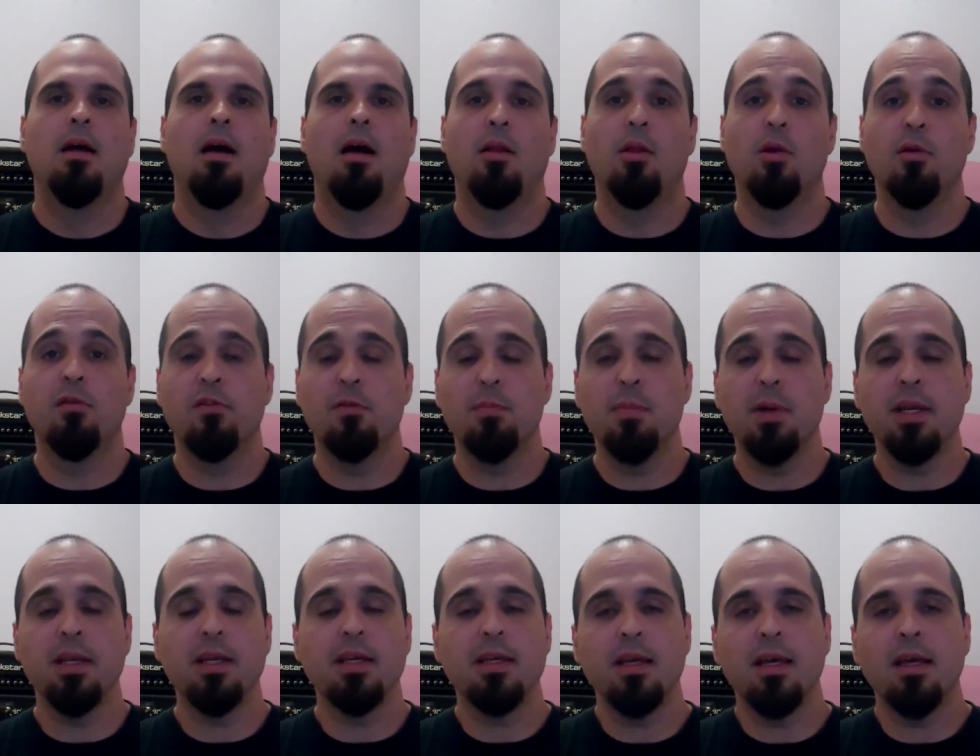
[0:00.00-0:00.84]
Hello
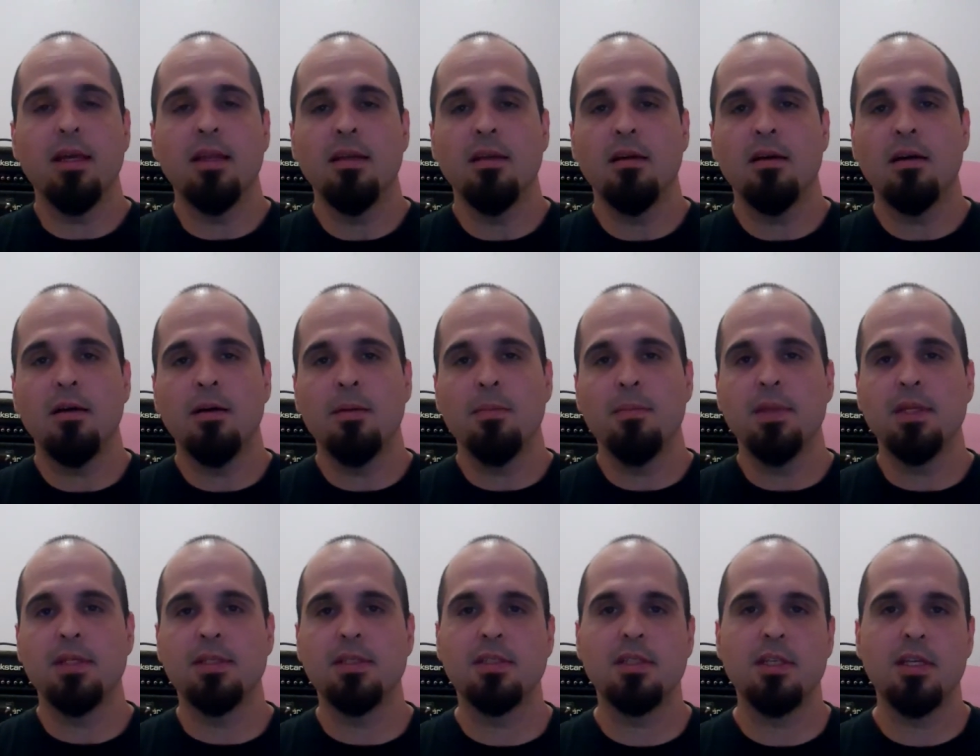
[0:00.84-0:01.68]
everybody again.
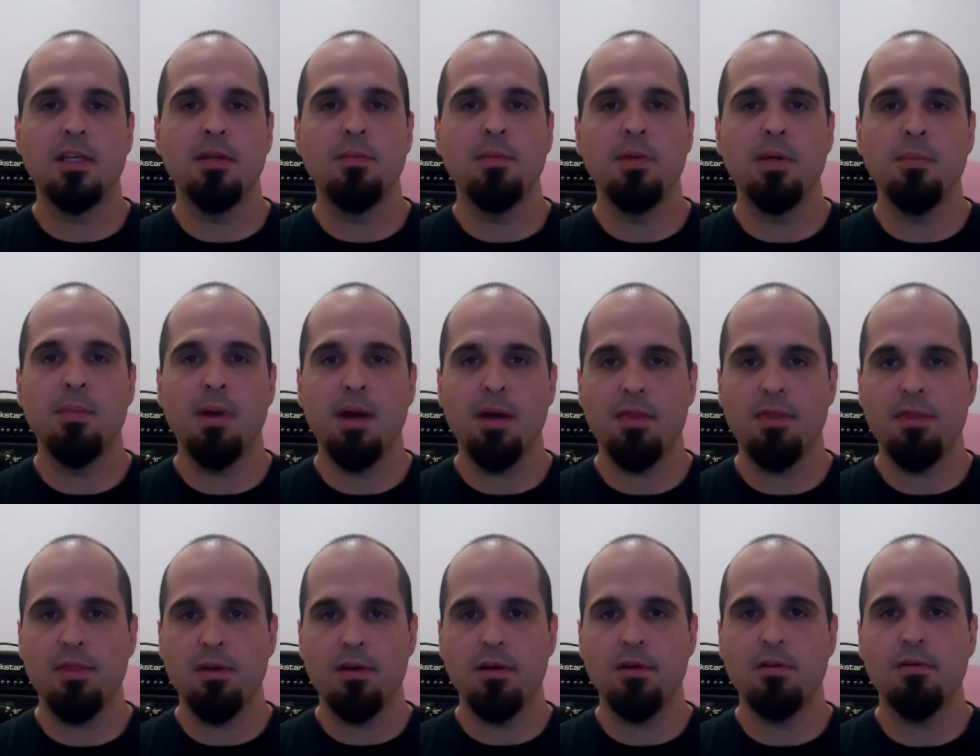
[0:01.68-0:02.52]
This is going to be my
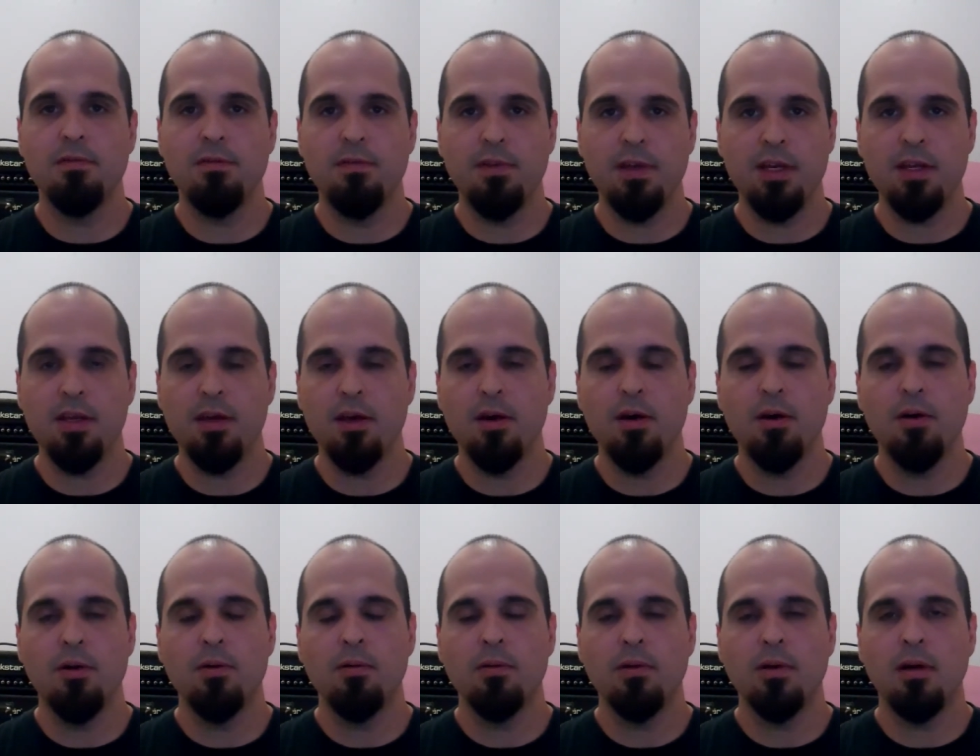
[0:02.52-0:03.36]
third
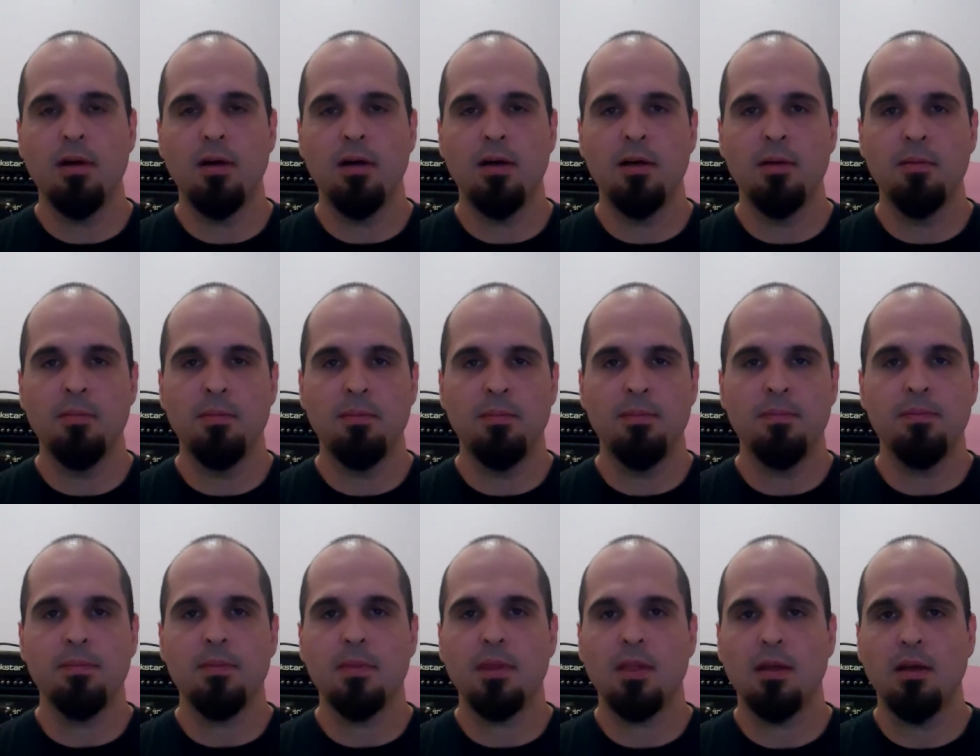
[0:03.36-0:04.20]
video
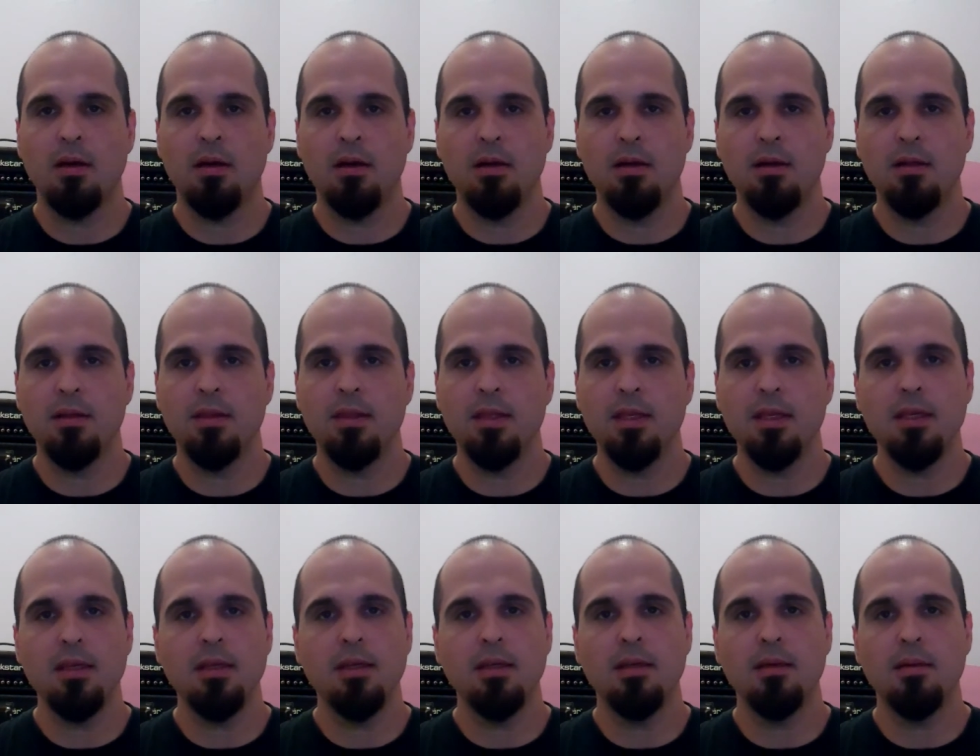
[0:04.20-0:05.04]
on
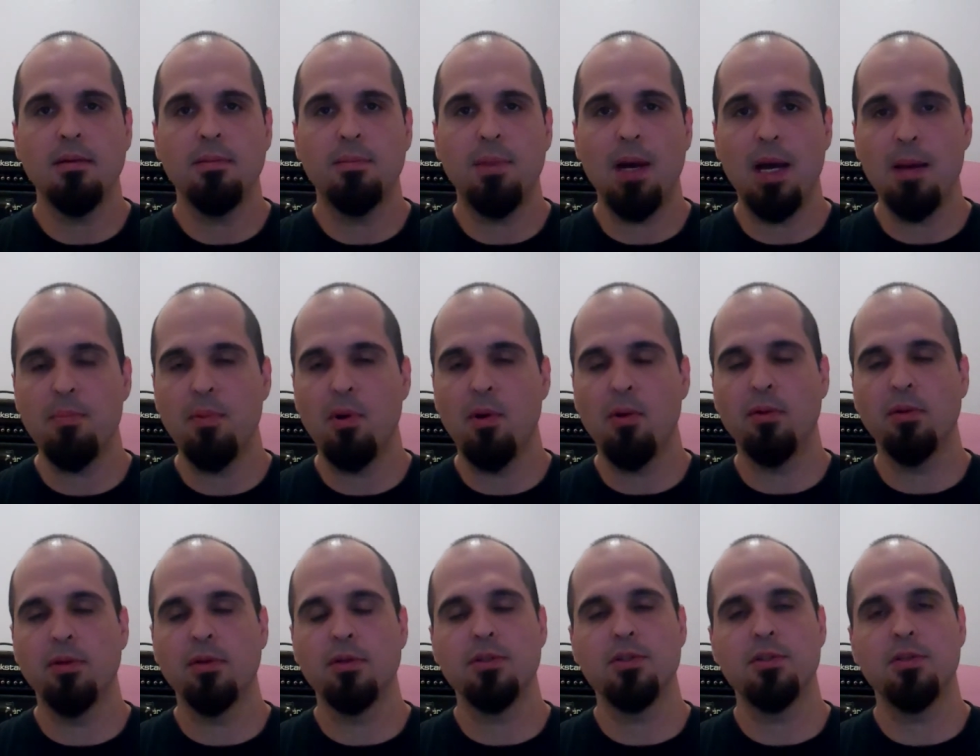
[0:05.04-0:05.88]
the
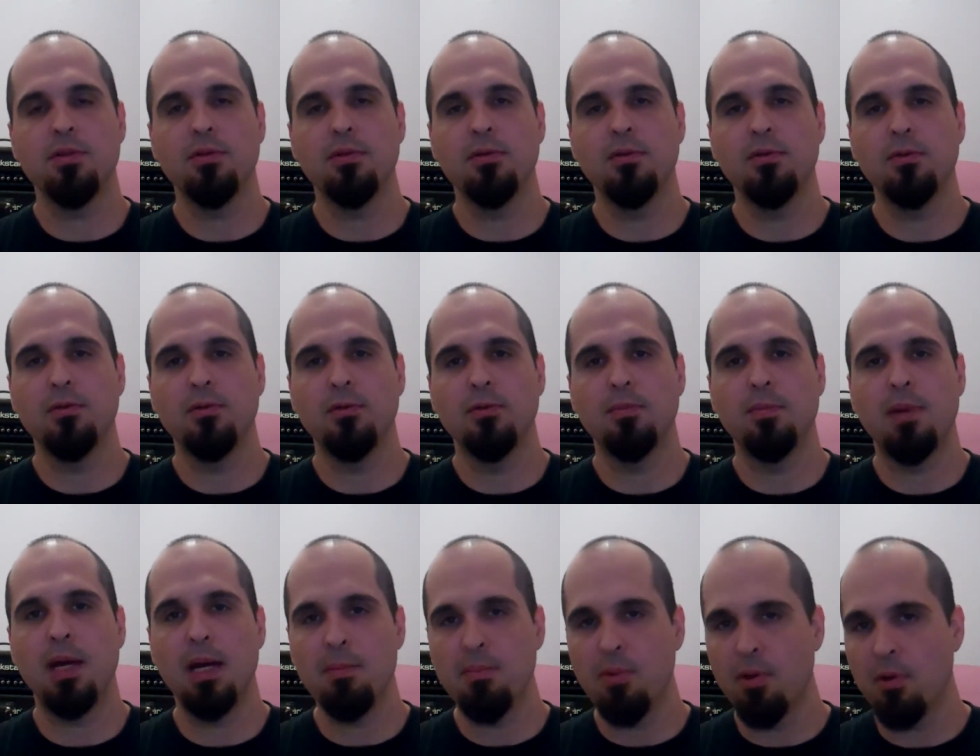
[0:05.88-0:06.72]
bipolar II
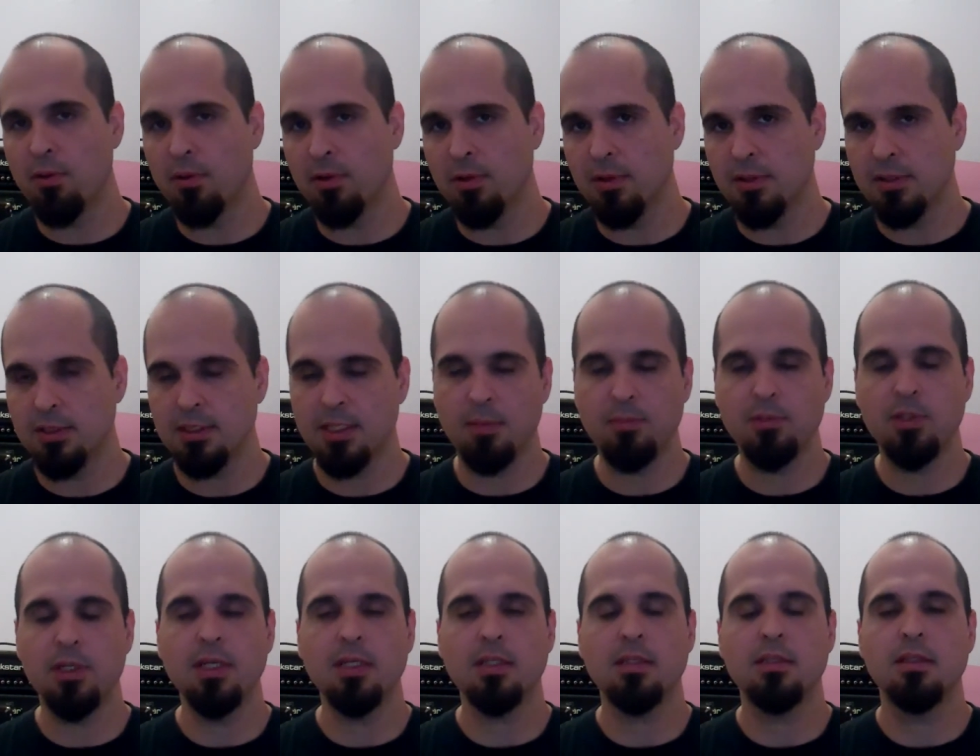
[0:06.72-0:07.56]
bipolar
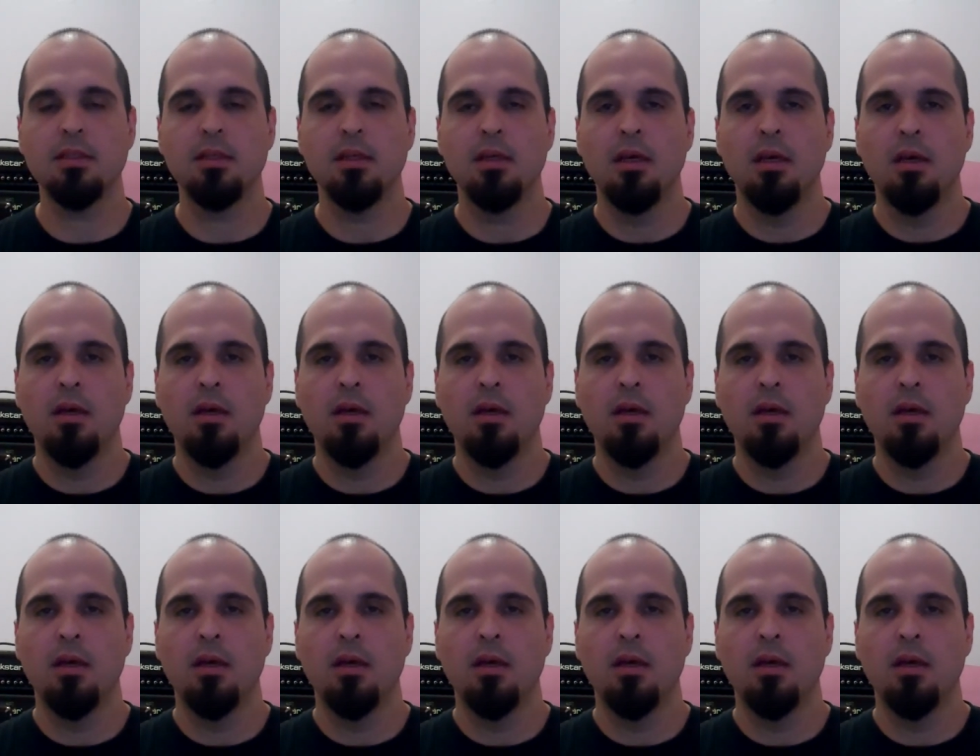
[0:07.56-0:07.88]
subject.